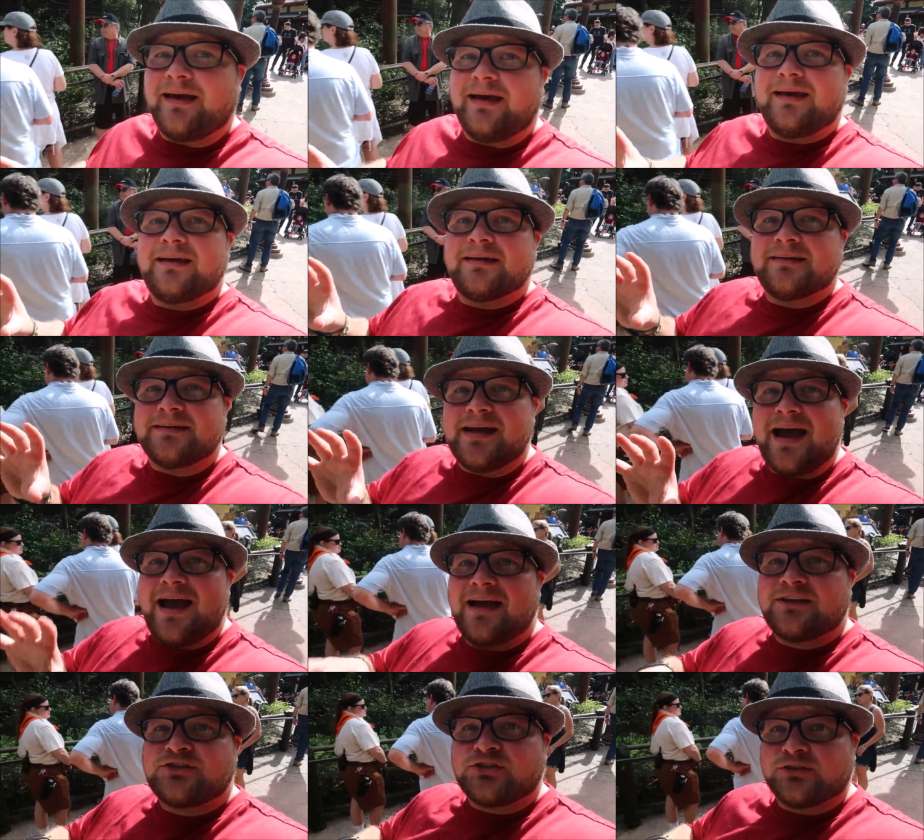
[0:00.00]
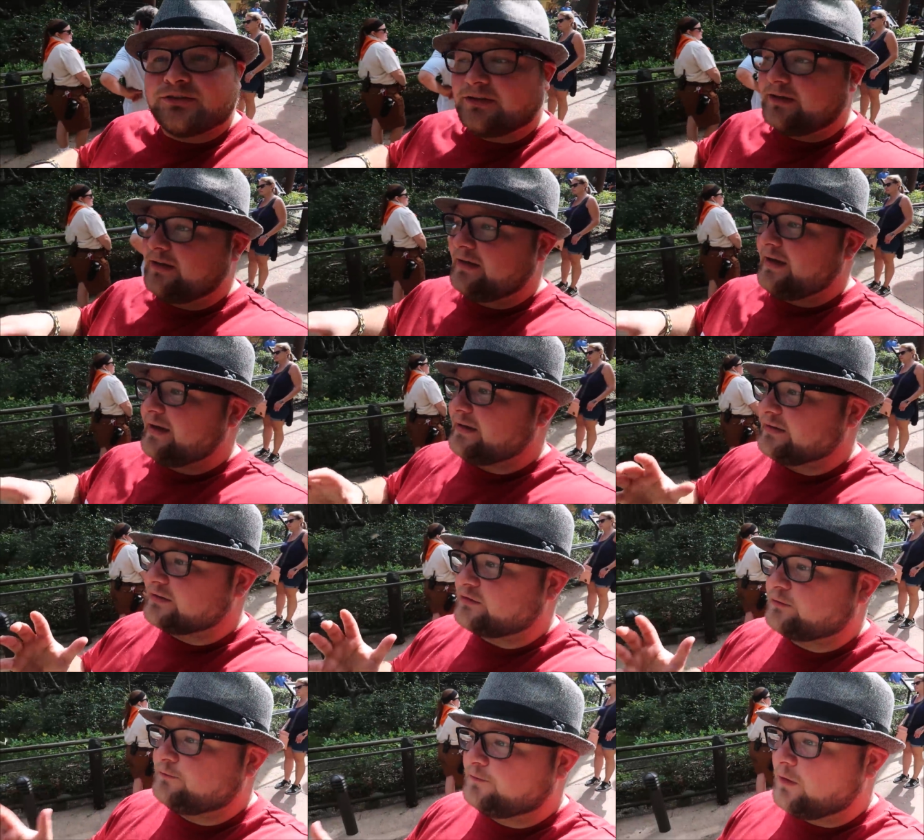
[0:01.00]
And actually it
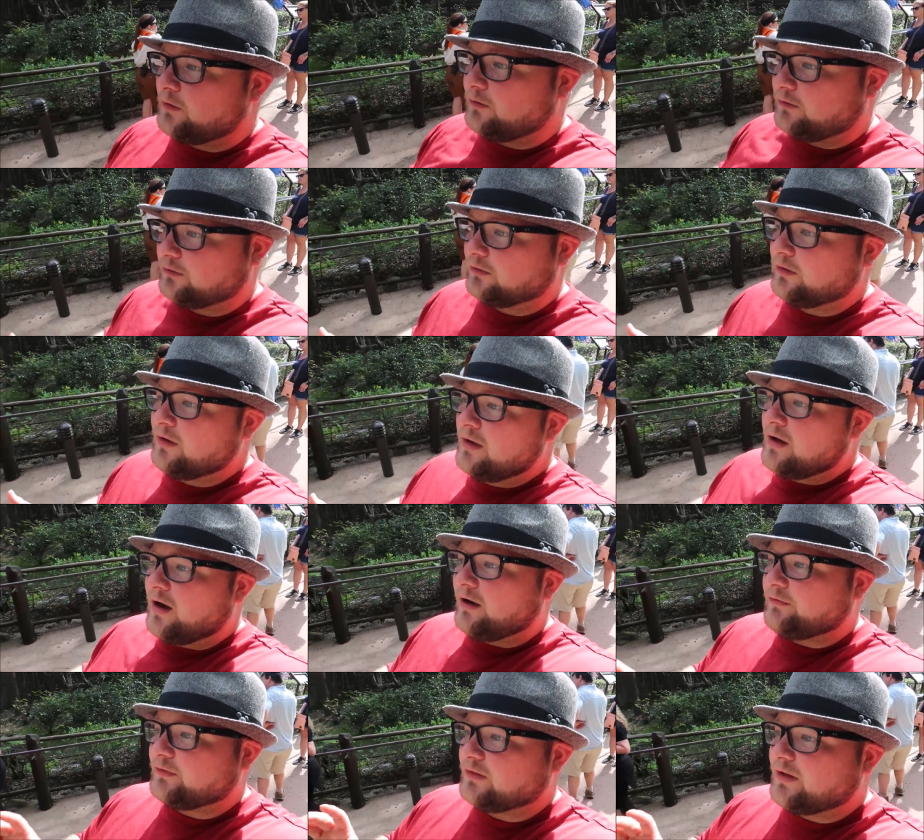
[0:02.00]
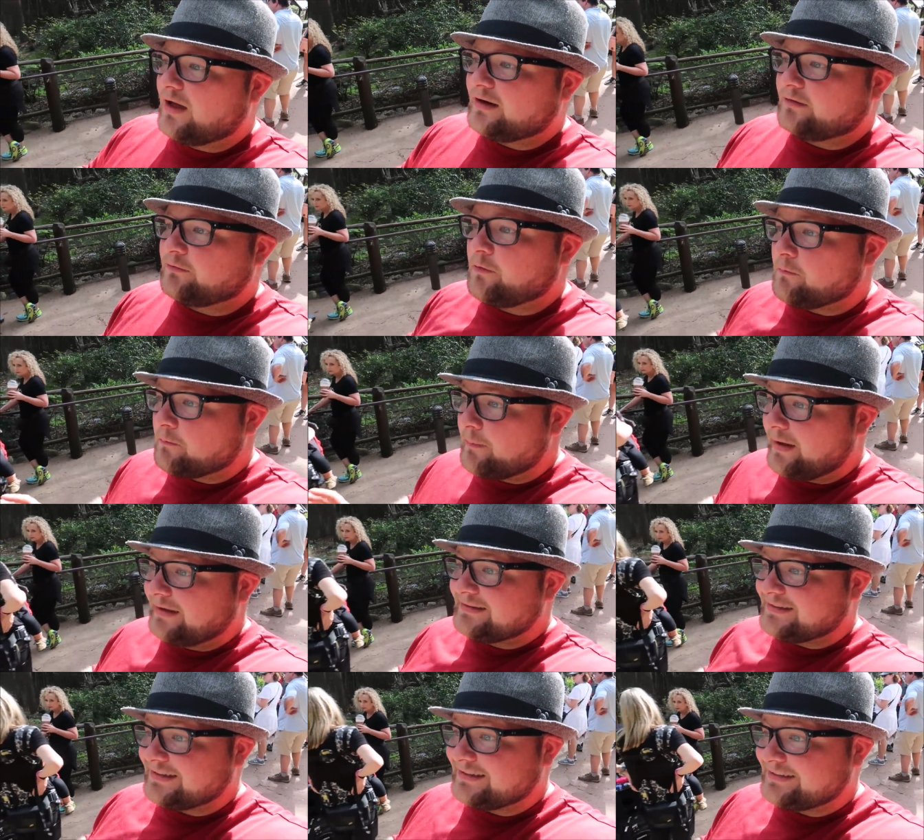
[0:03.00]
is full of a lot of
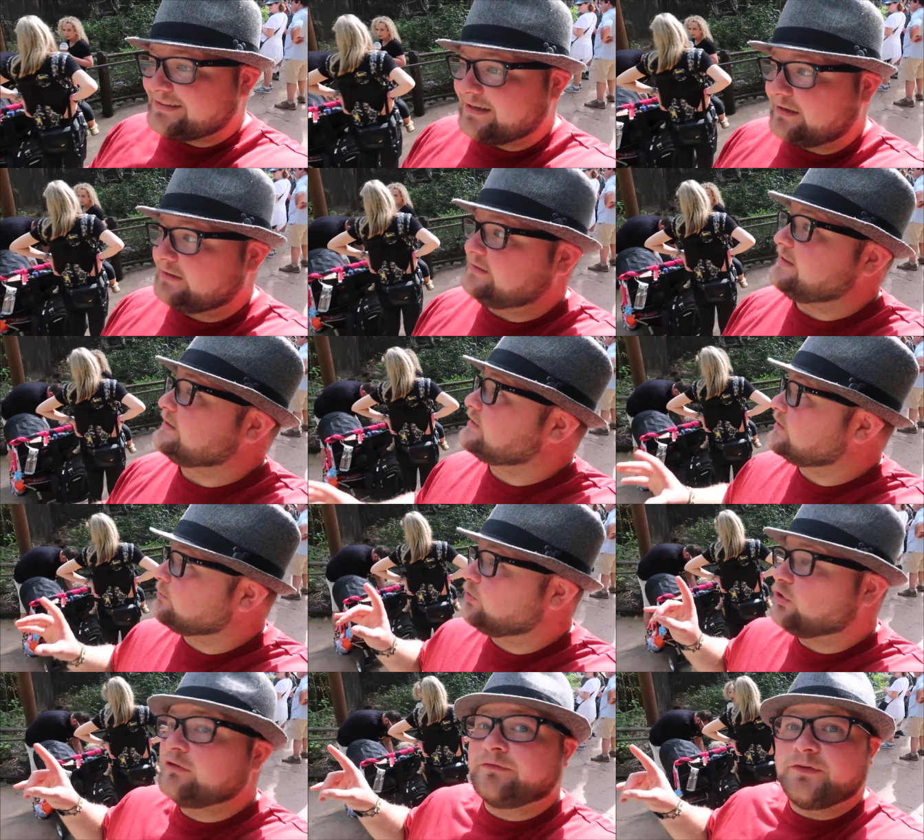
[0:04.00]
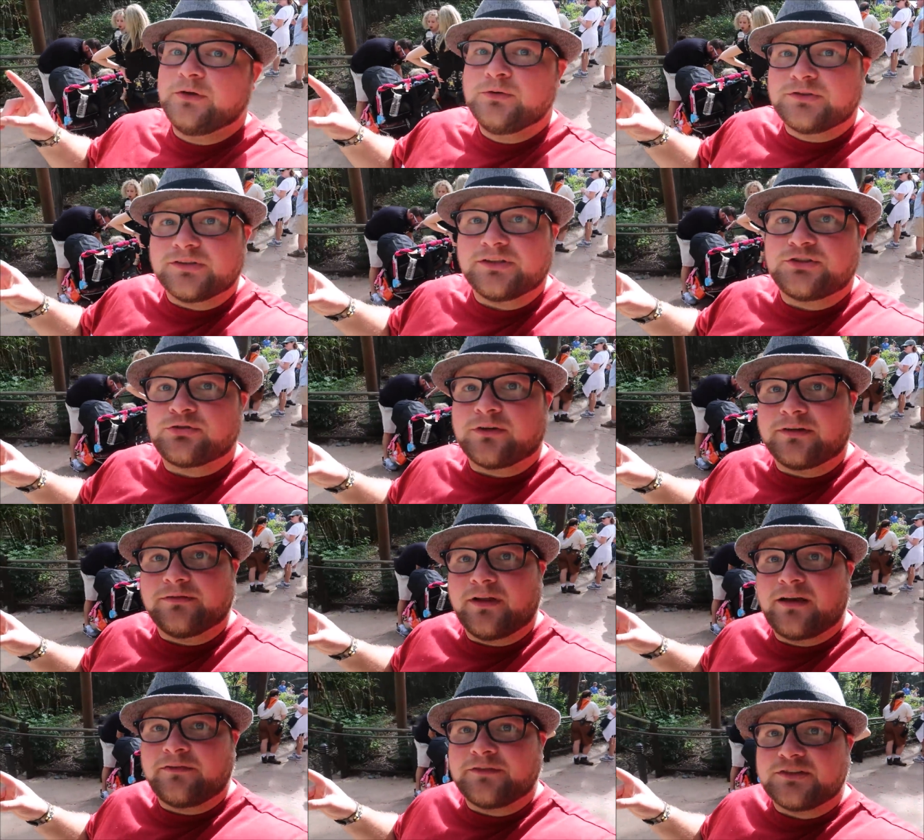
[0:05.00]
amazing sights and some good views of the Tree
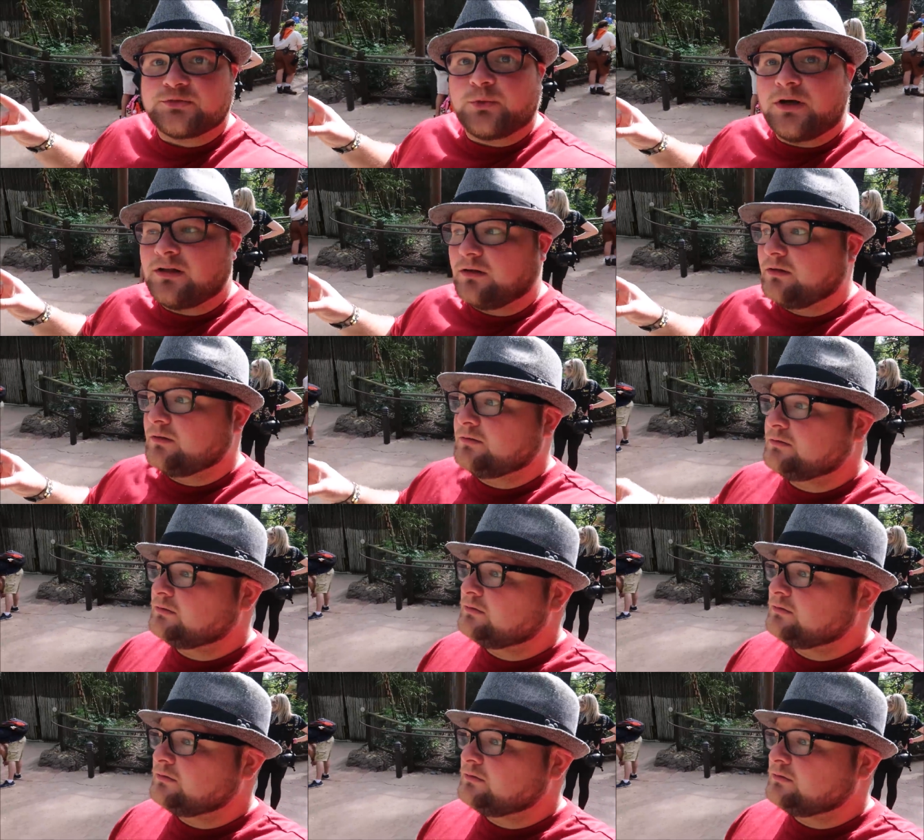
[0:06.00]
of Life as well.